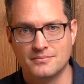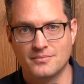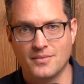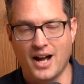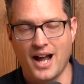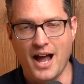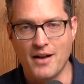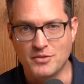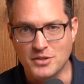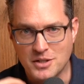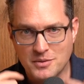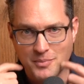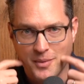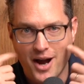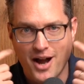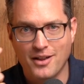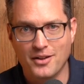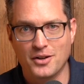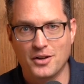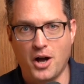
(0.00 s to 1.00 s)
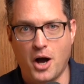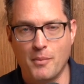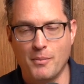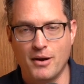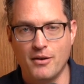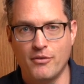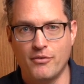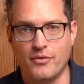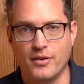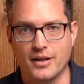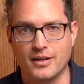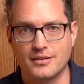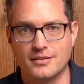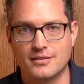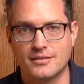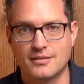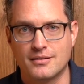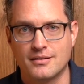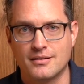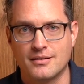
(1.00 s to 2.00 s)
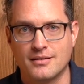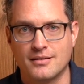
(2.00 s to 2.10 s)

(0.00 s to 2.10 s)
I have a smile on my face.